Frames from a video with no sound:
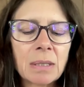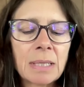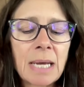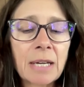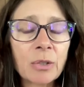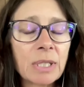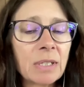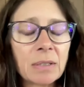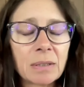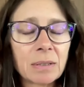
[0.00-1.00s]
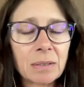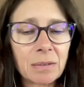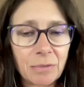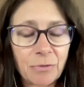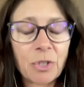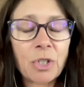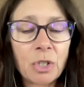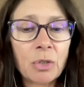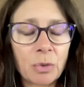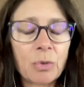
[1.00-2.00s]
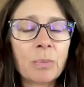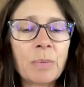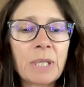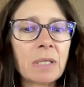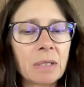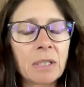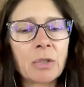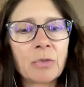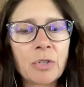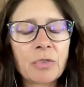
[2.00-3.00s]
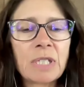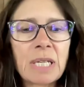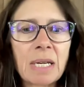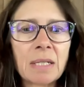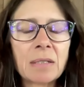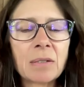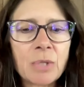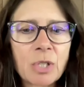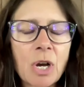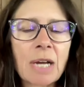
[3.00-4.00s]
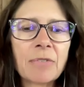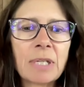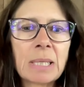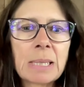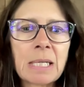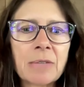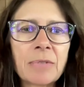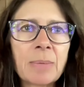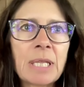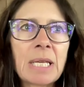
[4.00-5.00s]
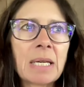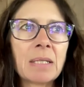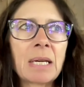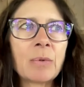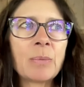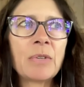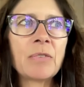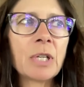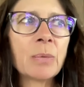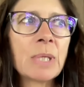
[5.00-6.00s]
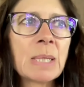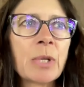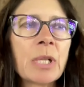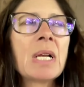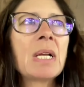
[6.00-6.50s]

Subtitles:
not only for you, but, your dad who's coughing and stuff, I mean, that would be very reasonable.